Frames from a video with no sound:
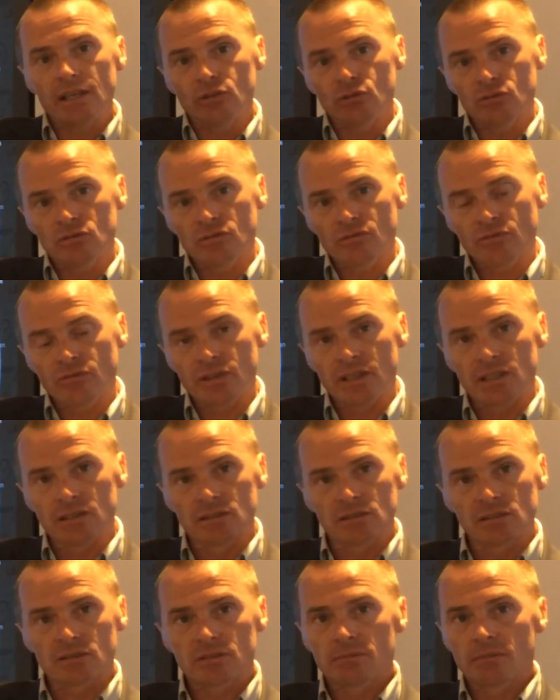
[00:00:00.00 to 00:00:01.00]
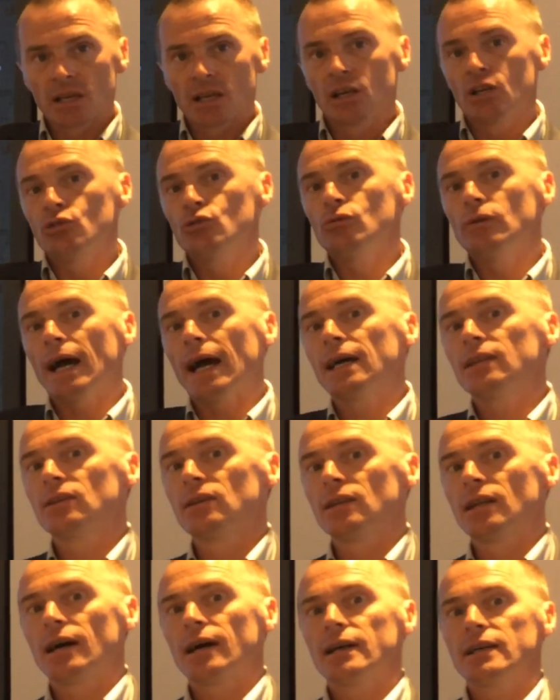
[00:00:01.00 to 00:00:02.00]
into the field to
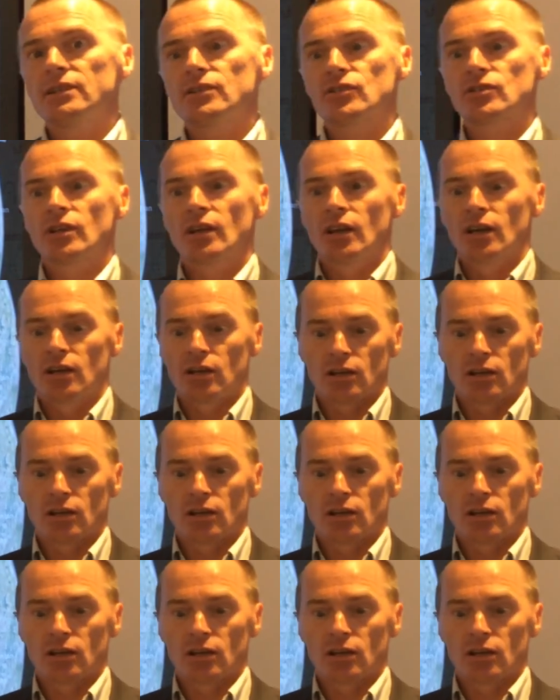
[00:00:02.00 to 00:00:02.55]
analyze